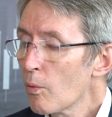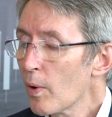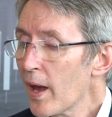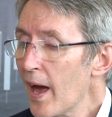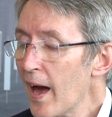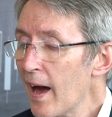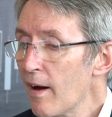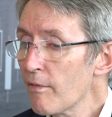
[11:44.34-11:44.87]

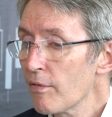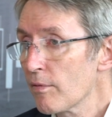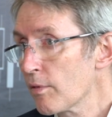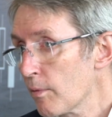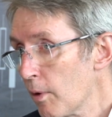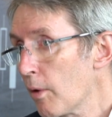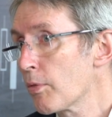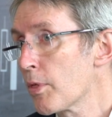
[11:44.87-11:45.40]
We have
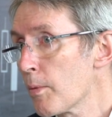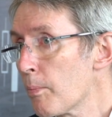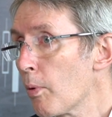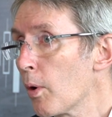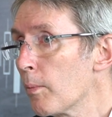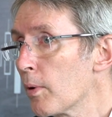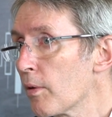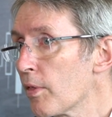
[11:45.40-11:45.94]
the
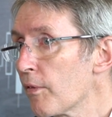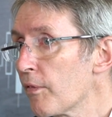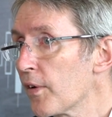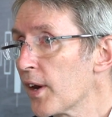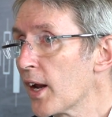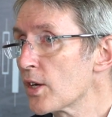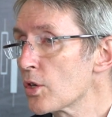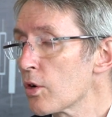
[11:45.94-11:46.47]
appointment of the
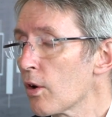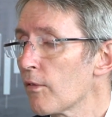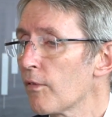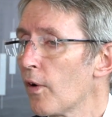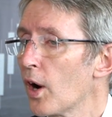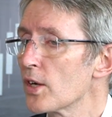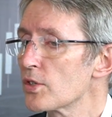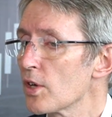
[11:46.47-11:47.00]
financial
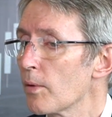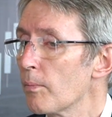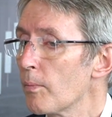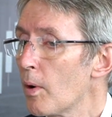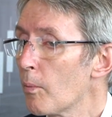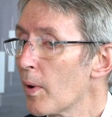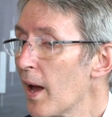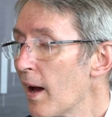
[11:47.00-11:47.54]
advisor,
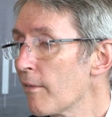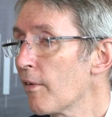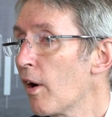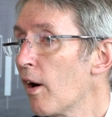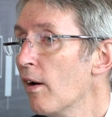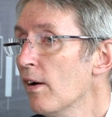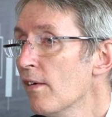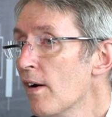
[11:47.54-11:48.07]
and we have
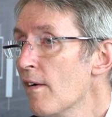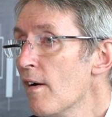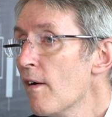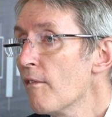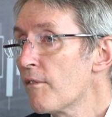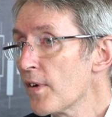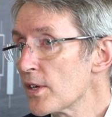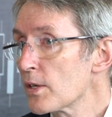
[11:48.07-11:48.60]
our
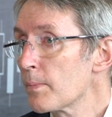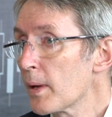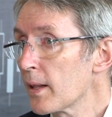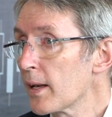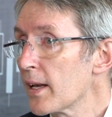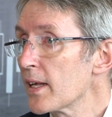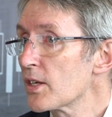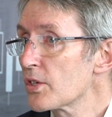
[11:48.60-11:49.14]

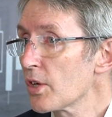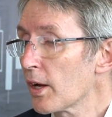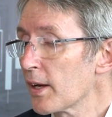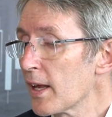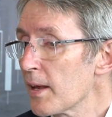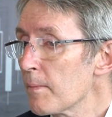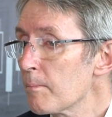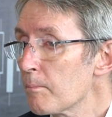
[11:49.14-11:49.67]
feasibility
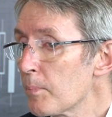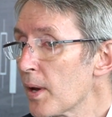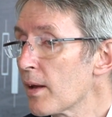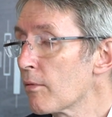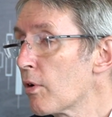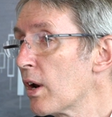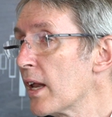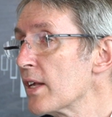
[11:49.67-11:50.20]
study
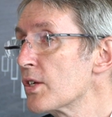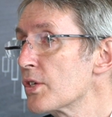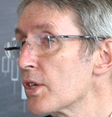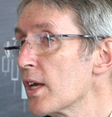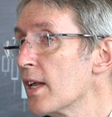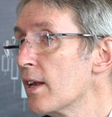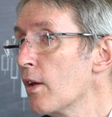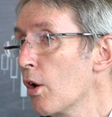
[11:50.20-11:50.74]
being
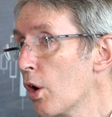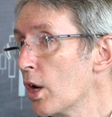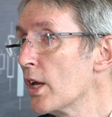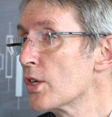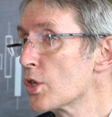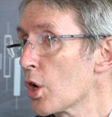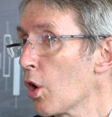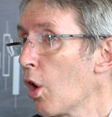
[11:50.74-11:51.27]
released in
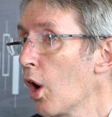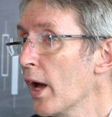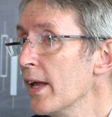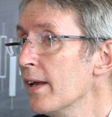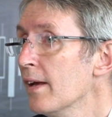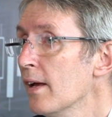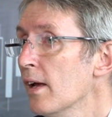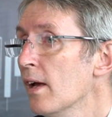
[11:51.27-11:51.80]
early
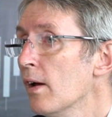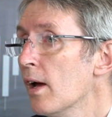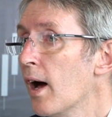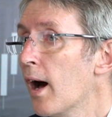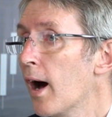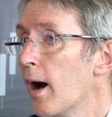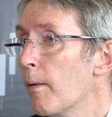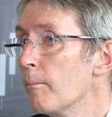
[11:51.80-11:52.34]
July,
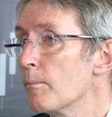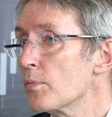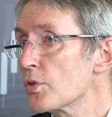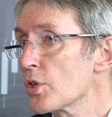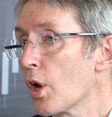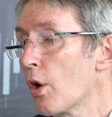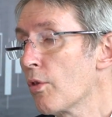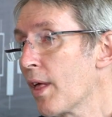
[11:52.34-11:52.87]

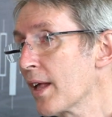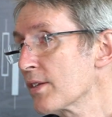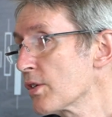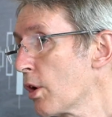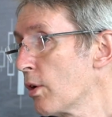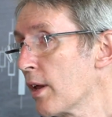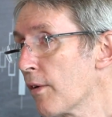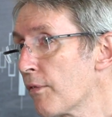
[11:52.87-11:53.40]
so
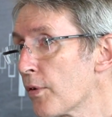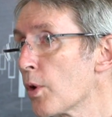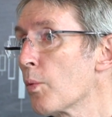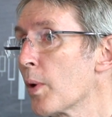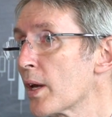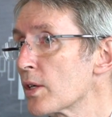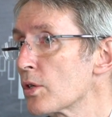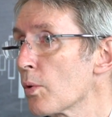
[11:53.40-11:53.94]
that's only a
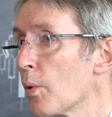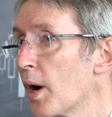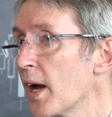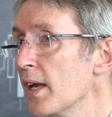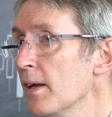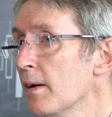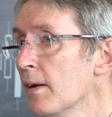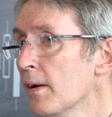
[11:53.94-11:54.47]
few weeks
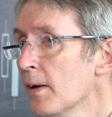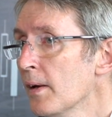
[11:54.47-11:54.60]
away.